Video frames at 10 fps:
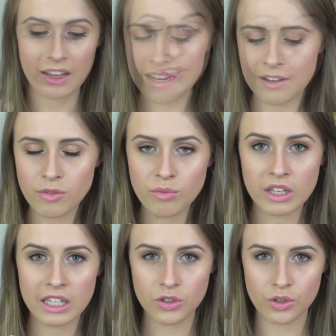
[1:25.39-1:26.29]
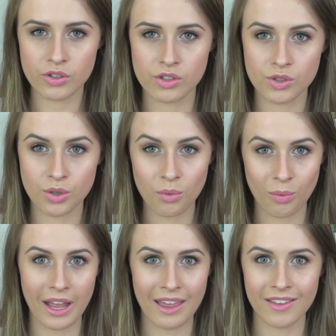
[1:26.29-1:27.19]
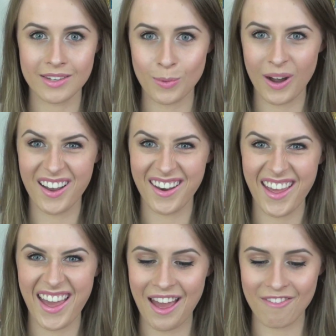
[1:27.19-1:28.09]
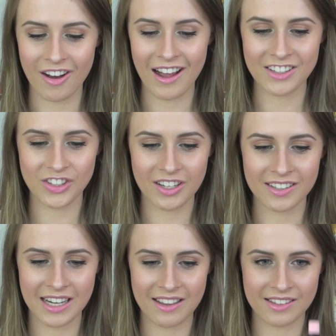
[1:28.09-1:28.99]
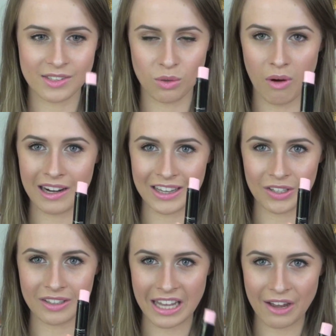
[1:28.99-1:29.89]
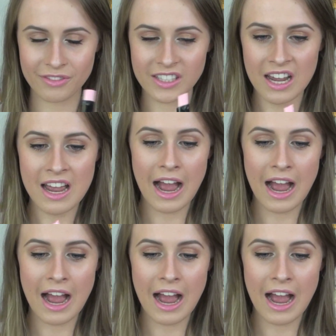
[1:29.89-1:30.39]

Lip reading: I never really used to wear this one ever. As you can see, there's still quite a lot left.